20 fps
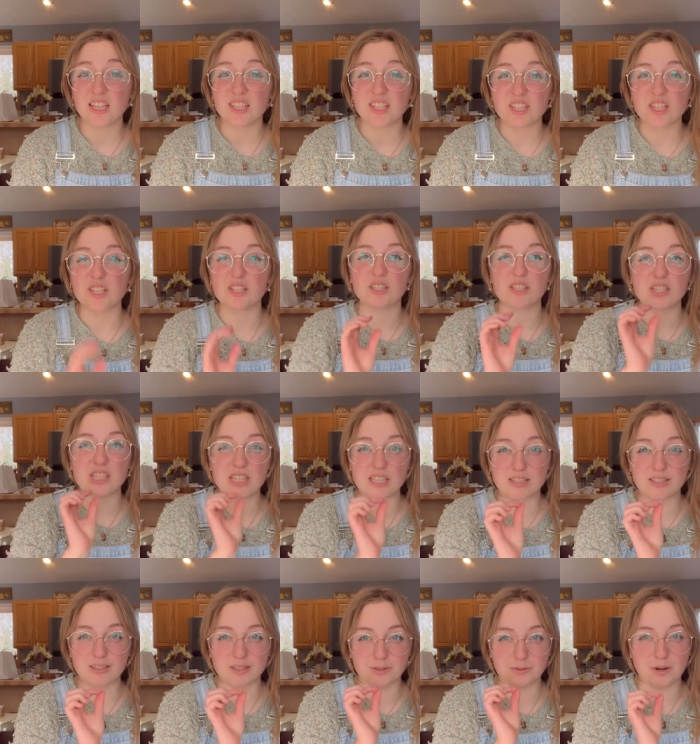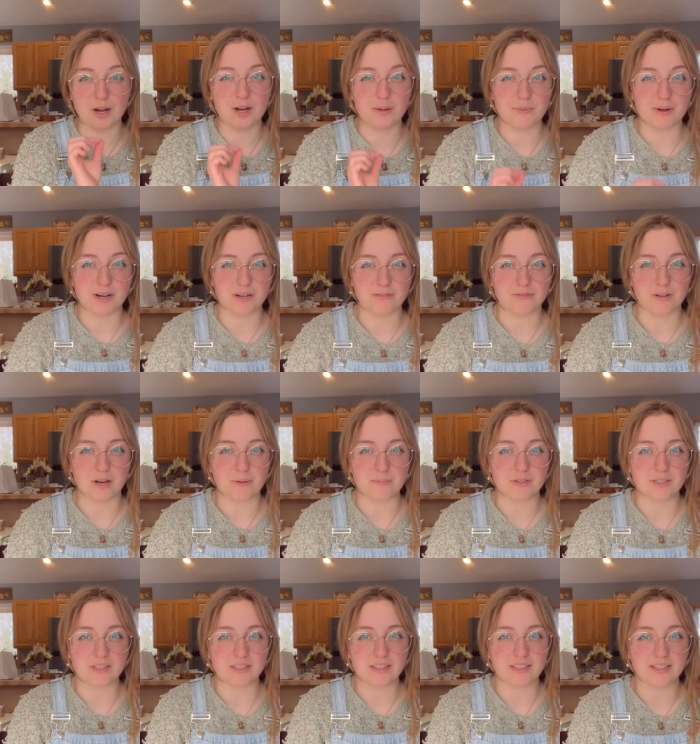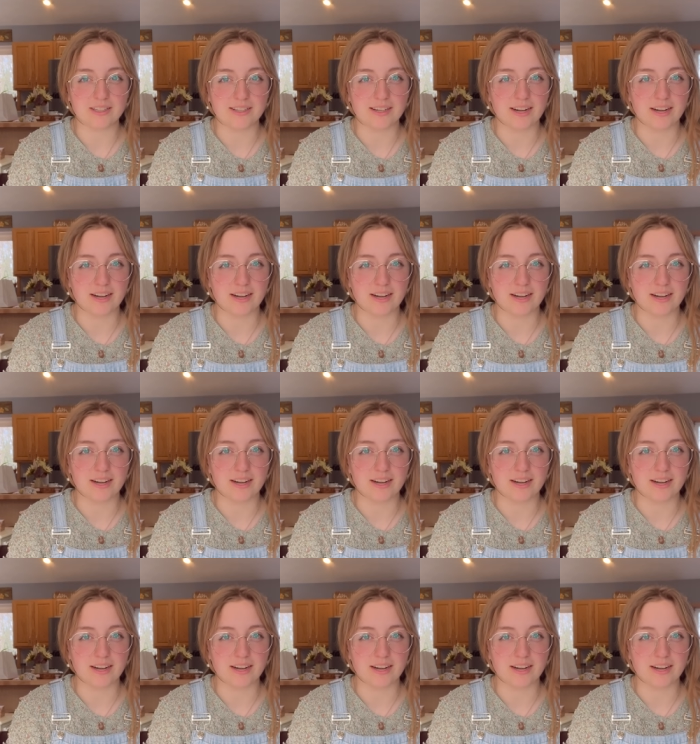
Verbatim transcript: just the right amount of fabric.